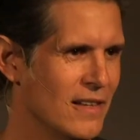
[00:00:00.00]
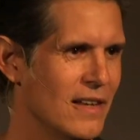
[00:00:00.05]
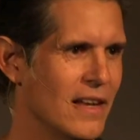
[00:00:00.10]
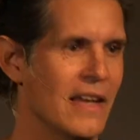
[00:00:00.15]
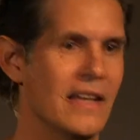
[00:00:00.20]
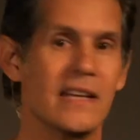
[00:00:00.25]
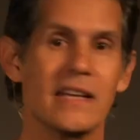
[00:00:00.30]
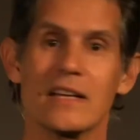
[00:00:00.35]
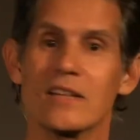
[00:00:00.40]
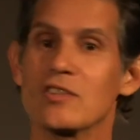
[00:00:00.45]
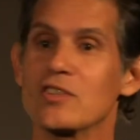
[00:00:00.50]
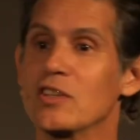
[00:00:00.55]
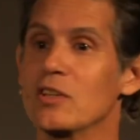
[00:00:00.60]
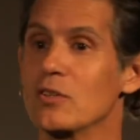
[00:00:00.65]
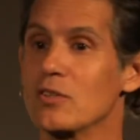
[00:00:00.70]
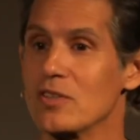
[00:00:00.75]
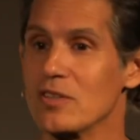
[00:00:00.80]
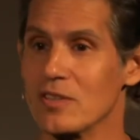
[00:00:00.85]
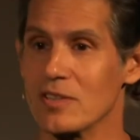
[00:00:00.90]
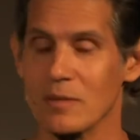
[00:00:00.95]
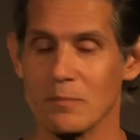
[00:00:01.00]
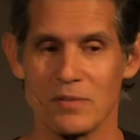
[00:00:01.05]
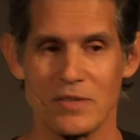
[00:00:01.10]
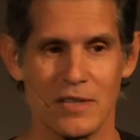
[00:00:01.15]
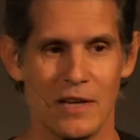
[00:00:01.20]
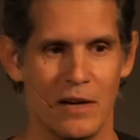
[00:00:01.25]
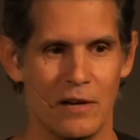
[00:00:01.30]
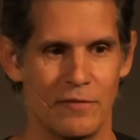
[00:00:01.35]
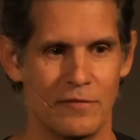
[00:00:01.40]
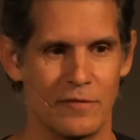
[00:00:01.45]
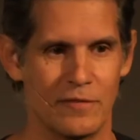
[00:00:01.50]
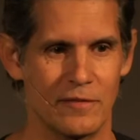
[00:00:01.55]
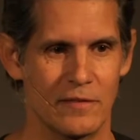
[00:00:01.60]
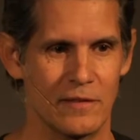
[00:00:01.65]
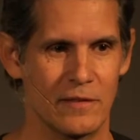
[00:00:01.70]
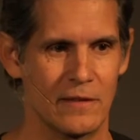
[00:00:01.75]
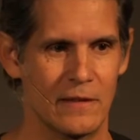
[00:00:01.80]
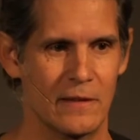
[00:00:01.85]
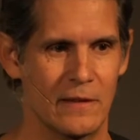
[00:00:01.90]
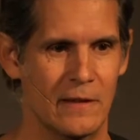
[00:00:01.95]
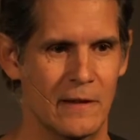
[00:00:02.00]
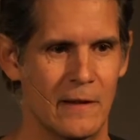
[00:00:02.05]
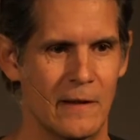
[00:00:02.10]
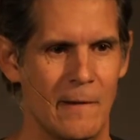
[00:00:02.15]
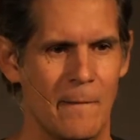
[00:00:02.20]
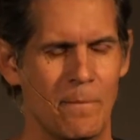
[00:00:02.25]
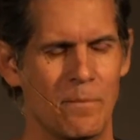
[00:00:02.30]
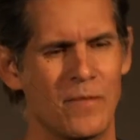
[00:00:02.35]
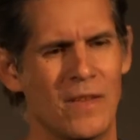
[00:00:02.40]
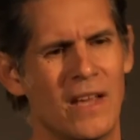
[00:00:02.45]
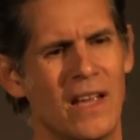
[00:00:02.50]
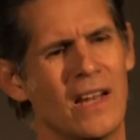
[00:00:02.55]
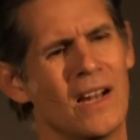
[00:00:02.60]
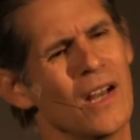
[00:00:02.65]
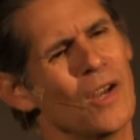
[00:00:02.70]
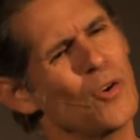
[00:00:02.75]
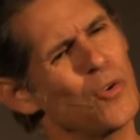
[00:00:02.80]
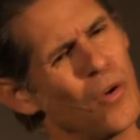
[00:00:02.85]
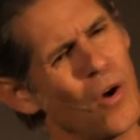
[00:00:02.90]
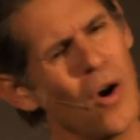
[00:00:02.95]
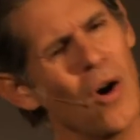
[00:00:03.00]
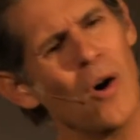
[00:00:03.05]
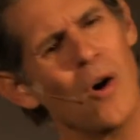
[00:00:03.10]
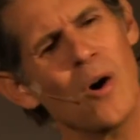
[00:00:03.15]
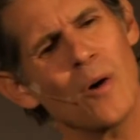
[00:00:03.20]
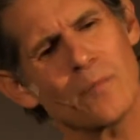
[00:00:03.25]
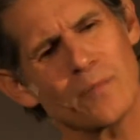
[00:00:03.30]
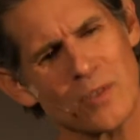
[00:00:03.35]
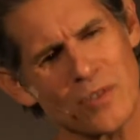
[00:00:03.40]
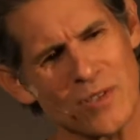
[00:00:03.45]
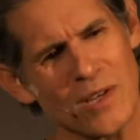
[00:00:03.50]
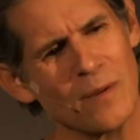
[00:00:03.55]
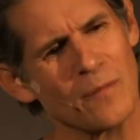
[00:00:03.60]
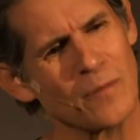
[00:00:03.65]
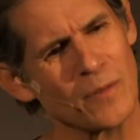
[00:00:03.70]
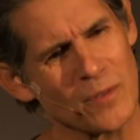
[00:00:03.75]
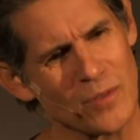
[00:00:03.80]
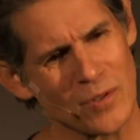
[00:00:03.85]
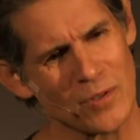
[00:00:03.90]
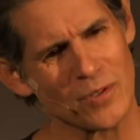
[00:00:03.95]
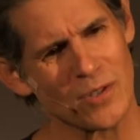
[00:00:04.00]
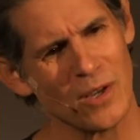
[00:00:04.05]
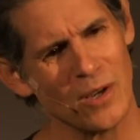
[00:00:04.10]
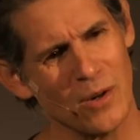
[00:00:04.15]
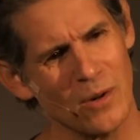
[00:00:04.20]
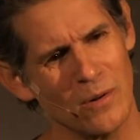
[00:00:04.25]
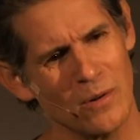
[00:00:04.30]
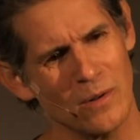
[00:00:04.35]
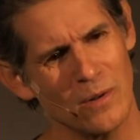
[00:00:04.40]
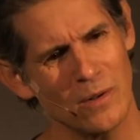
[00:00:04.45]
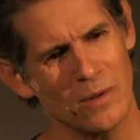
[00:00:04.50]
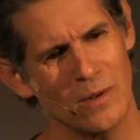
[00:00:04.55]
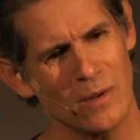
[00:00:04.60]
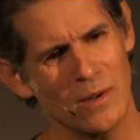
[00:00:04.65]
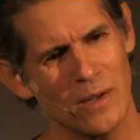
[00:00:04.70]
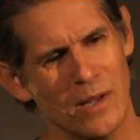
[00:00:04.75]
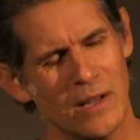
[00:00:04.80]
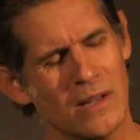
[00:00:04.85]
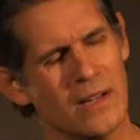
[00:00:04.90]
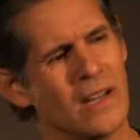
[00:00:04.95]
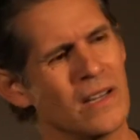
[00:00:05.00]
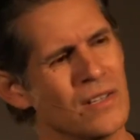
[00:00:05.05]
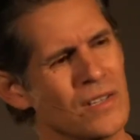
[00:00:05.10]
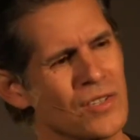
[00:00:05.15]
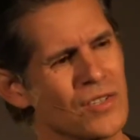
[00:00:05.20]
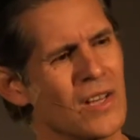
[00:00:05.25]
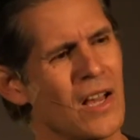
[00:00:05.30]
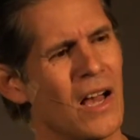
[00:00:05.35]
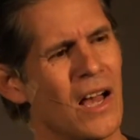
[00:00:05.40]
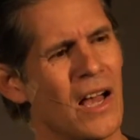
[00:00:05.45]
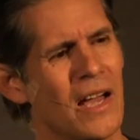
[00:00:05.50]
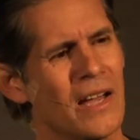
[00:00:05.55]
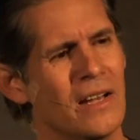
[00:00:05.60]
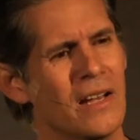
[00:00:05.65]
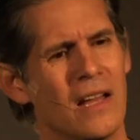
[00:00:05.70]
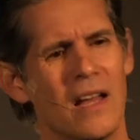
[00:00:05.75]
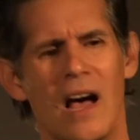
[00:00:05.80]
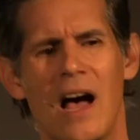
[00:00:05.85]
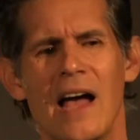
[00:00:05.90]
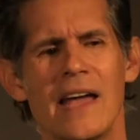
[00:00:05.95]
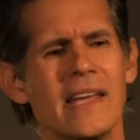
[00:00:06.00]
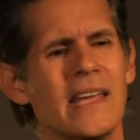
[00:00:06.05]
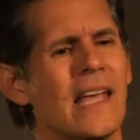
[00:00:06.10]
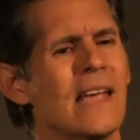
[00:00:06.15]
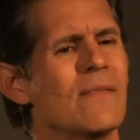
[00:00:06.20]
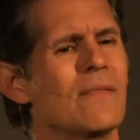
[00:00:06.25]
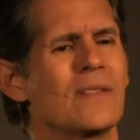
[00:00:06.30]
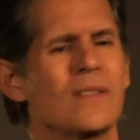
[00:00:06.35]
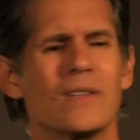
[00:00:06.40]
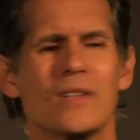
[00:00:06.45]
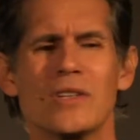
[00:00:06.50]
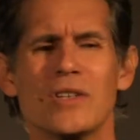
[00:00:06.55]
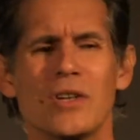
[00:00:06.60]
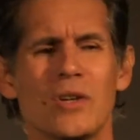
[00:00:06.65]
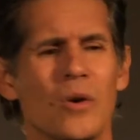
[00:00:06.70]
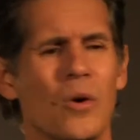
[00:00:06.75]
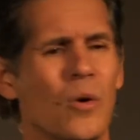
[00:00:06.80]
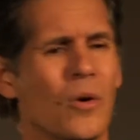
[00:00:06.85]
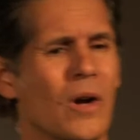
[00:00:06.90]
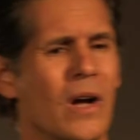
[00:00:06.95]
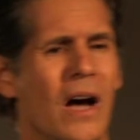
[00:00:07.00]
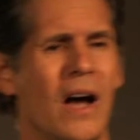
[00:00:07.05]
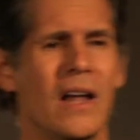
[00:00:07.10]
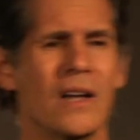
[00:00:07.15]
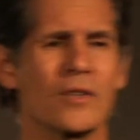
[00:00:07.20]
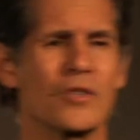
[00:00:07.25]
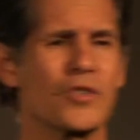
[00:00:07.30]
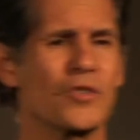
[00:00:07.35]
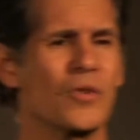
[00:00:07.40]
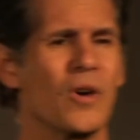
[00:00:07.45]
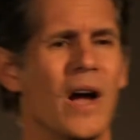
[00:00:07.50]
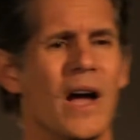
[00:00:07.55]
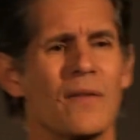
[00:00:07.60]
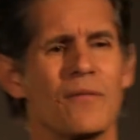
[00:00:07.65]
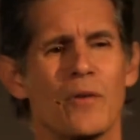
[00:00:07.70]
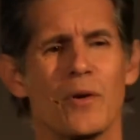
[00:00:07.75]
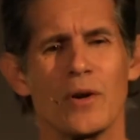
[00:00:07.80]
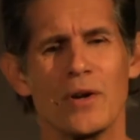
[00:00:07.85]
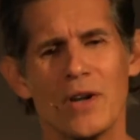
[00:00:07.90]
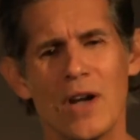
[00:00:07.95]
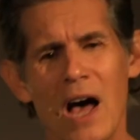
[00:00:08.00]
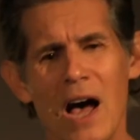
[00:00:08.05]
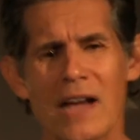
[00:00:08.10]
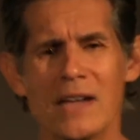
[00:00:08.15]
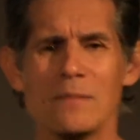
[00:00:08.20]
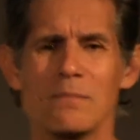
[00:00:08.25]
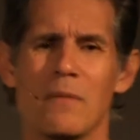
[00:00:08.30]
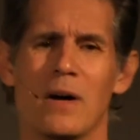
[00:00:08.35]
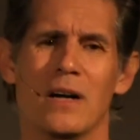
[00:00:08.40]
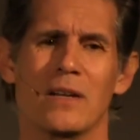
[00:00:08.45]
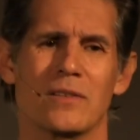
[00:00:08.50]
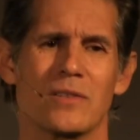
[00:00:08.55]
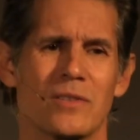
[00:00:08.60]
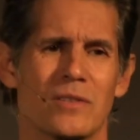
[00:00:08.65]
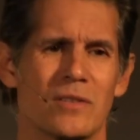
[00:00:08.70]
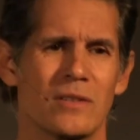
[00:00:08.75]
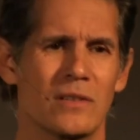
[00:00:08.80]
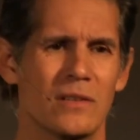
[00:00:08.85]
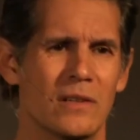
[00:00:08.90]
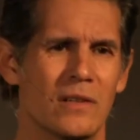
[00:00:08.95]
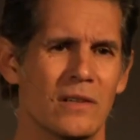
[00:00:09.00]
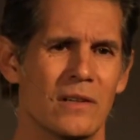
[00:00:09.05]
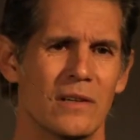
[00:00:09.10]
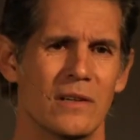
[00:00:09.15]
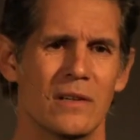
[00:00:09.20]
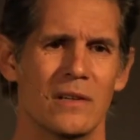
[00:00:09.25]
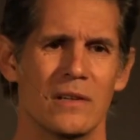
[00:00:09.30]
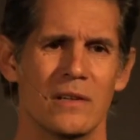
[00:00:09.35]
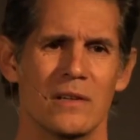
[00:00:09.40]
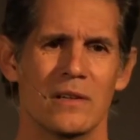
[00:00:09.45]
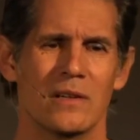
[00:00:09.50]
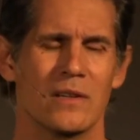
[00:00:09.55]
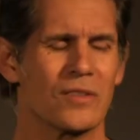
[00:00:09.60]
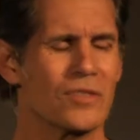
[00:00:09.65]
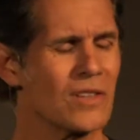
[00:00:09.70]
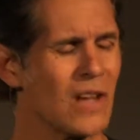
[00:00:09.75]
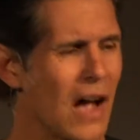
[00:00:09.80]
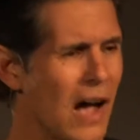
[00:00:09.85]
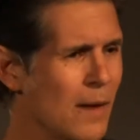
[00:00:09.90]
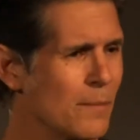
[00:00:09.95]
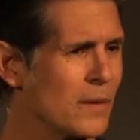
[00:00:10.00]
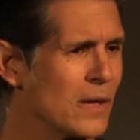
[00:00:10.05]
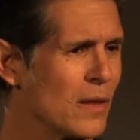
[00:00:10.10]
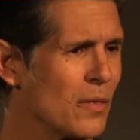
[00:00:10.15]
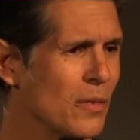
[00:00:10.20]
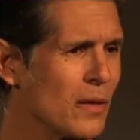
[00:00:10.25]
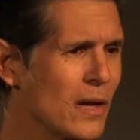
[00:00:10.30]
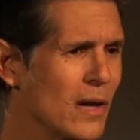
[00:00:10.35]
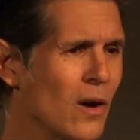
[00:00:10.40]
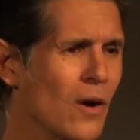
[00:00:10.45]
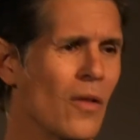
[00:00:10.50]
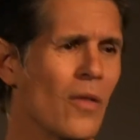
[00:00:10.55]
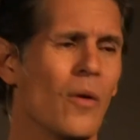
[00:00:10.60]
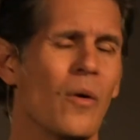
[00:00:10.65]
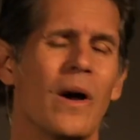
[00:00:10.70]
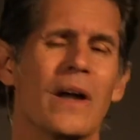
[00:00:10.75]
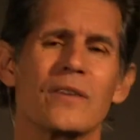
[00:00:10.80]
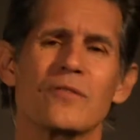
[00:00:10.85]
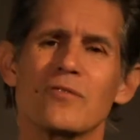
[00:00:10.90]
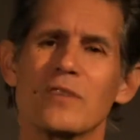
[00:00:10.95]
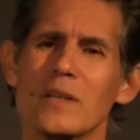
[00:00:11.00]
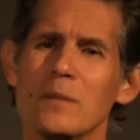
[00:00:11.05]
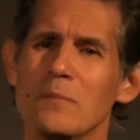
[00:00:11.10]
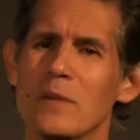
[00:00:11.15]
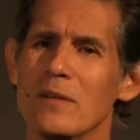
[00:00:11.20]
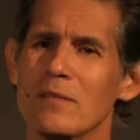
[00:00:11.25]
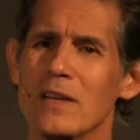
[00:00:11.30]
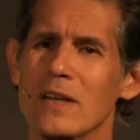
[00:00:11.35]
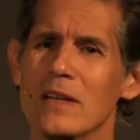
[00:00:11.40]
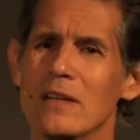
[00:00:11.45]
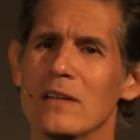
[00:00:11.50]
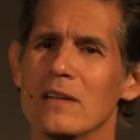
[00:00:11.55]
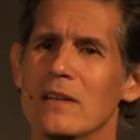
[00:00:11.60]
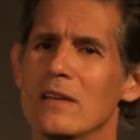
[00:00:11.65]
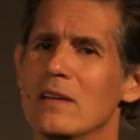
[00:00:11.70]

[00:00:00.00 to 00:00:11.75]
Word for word: and he excuses himself. And I crawl home to San Francisco and I decide I gave it the good old college try for nine months. This comedy thing, although I dreamed of it,